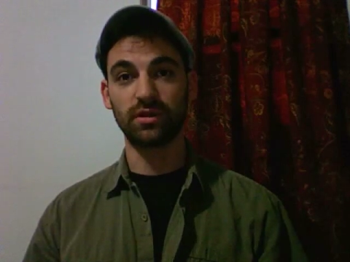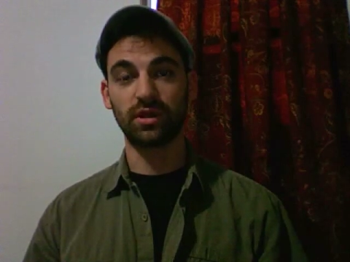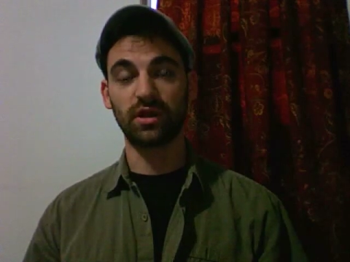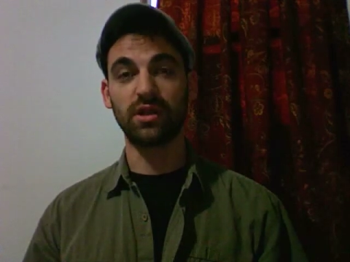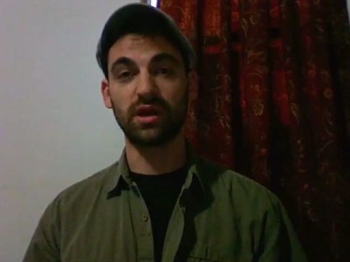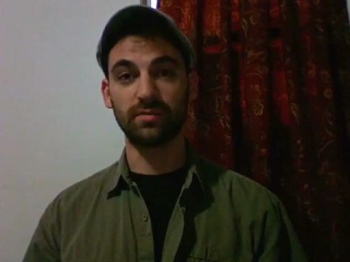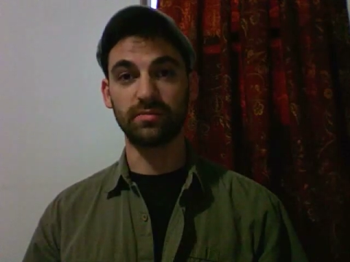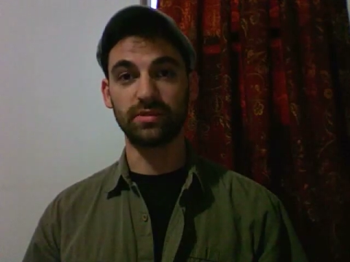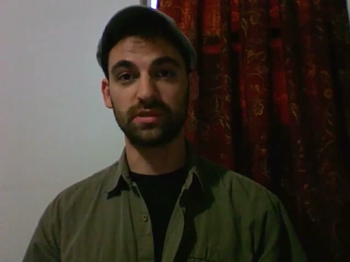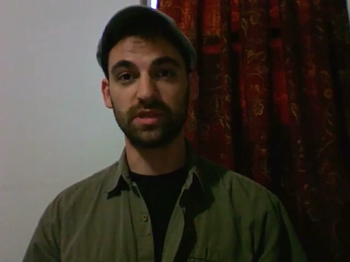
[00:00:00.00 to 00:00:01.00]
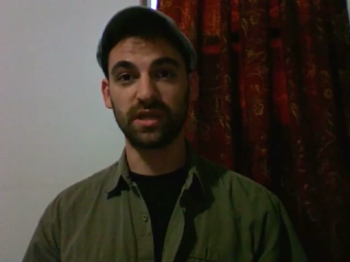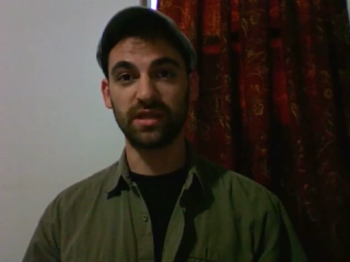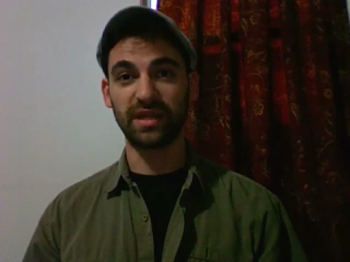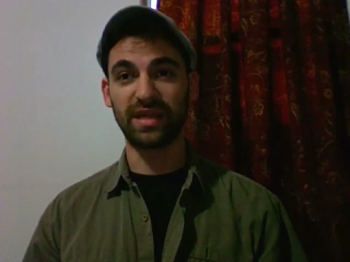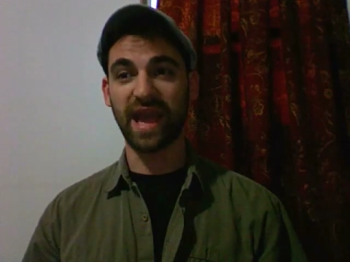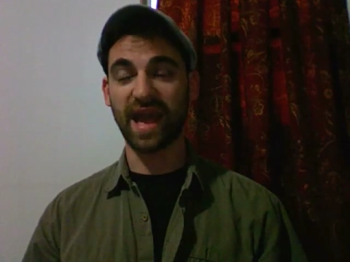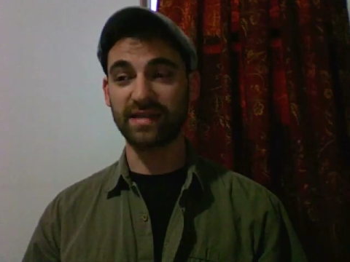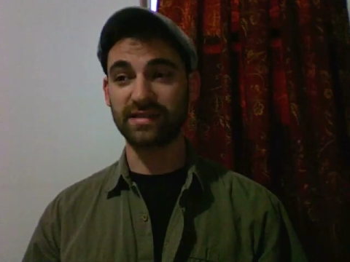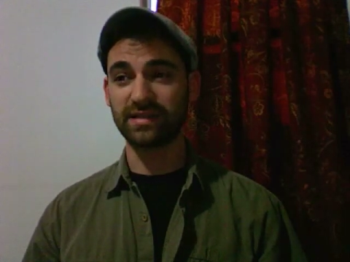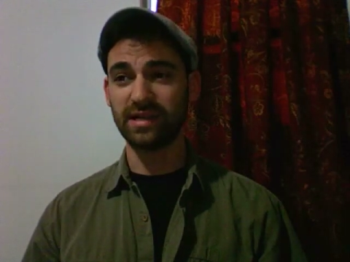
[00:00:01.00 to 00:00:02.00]
The clubs, the
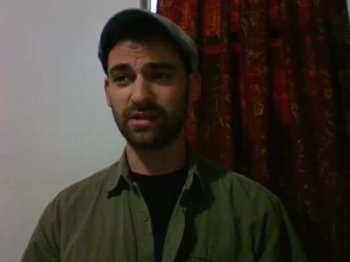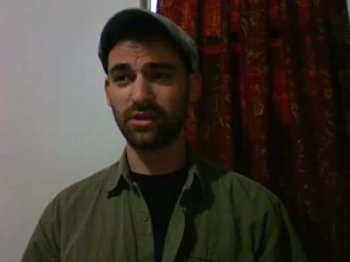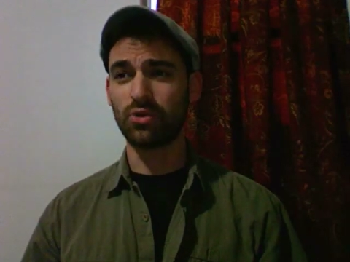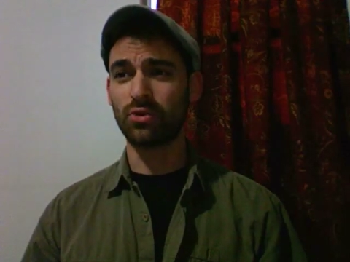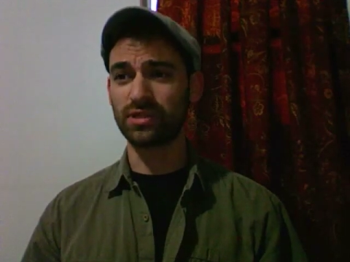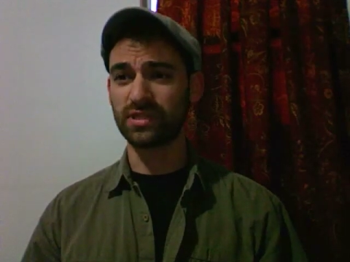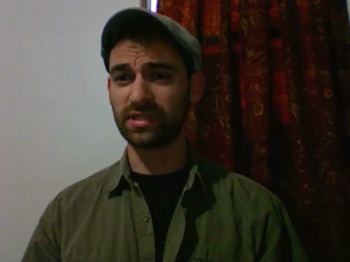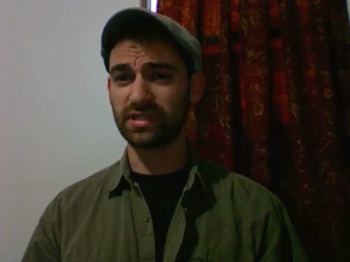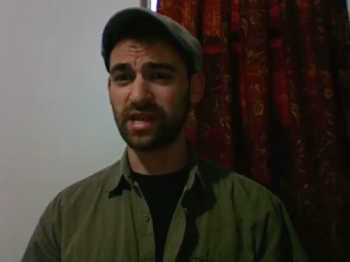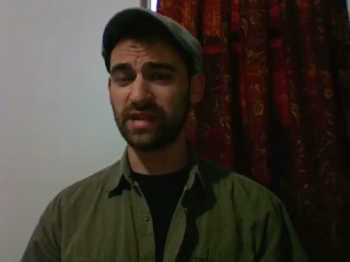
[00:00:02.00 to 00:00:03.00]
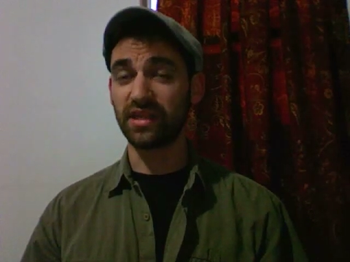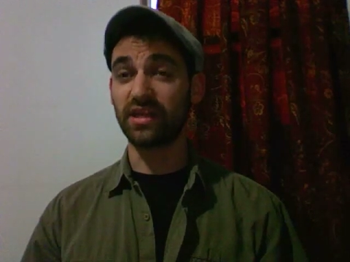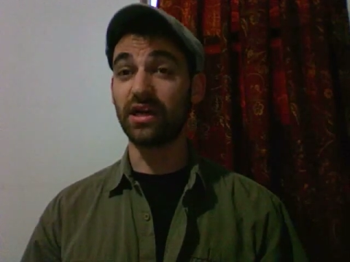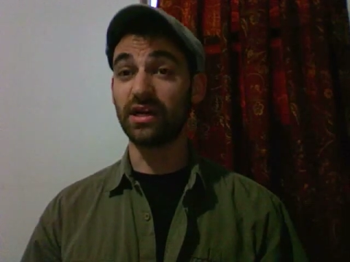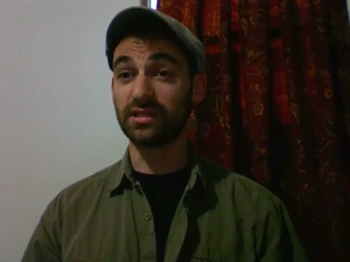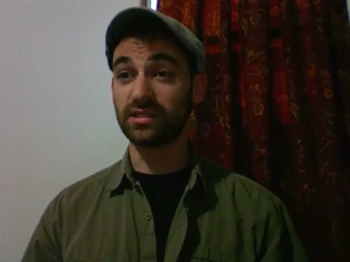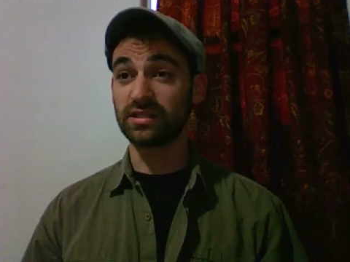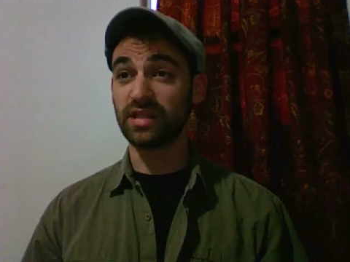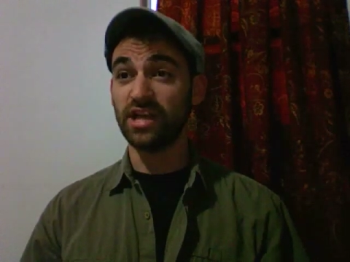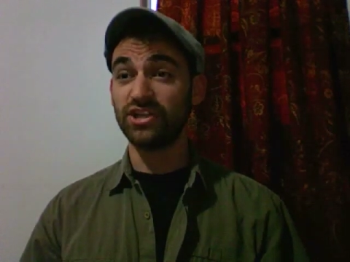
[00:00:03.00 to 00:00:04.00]
gas, the horses, the
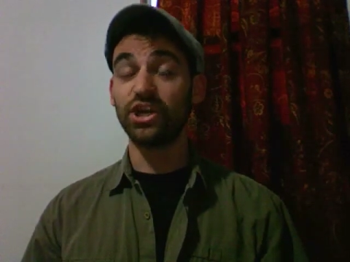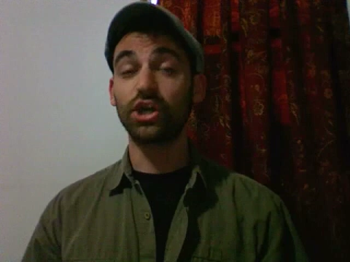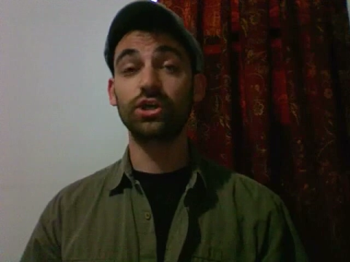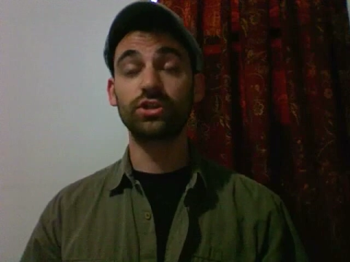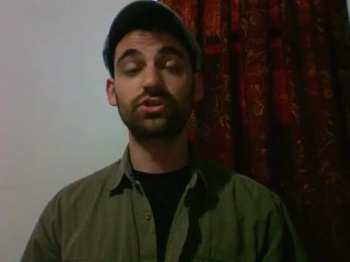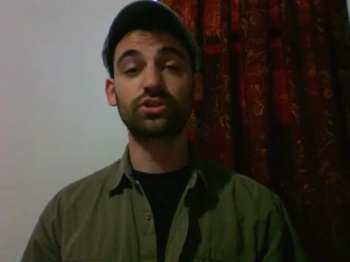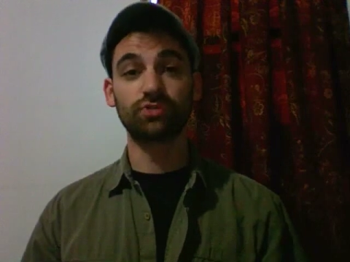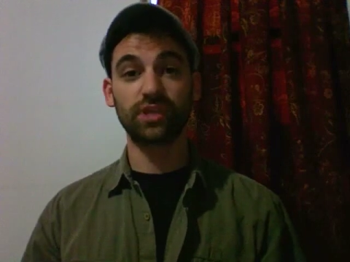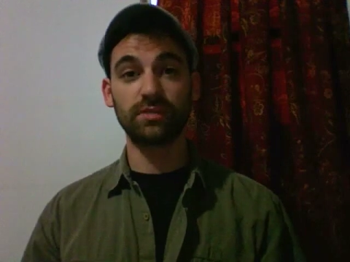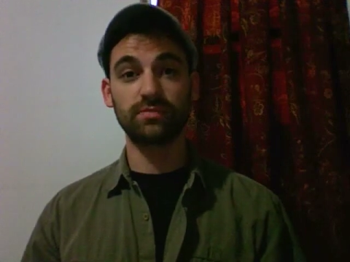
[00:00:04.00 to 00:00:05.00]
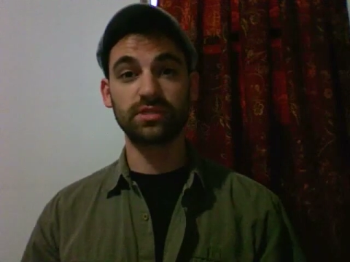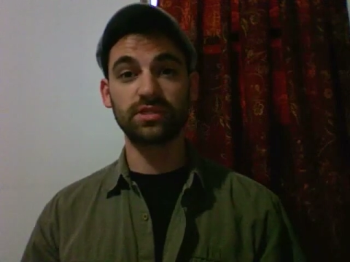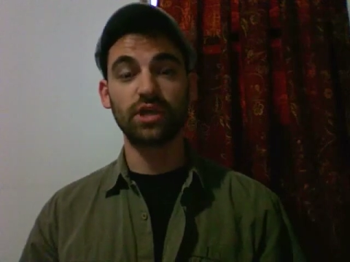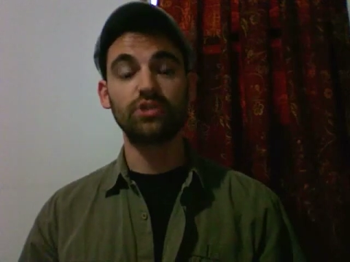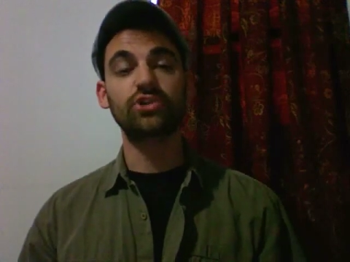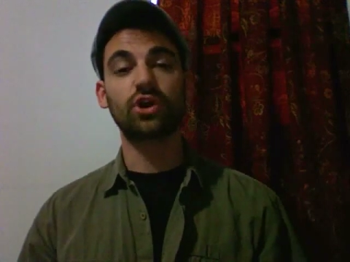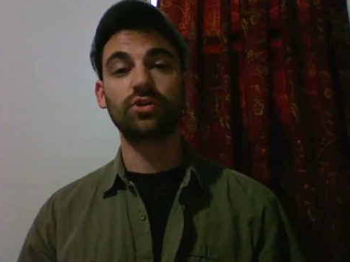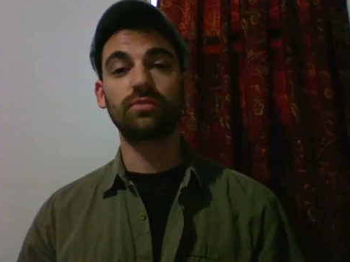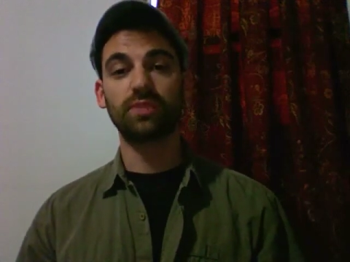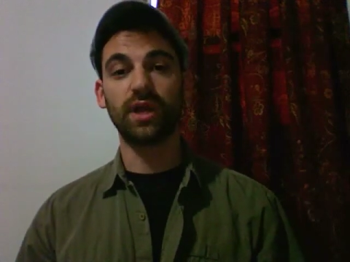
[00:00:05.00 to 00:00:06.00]
guns. She heard the screams, saw
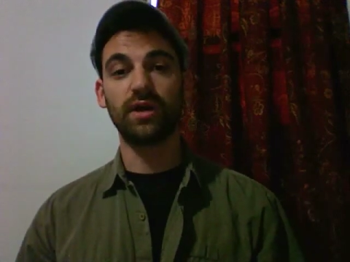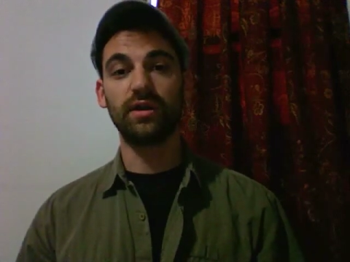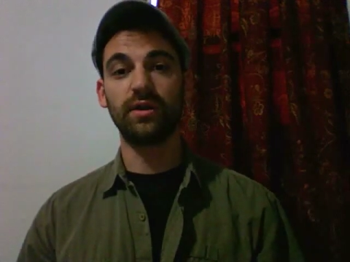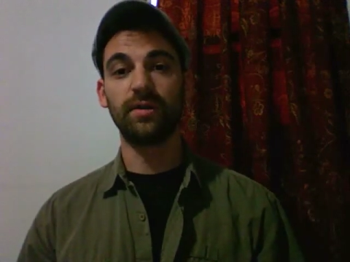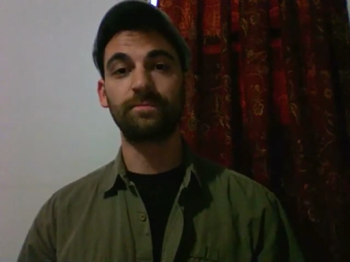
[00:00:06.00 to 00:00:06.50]
the blood,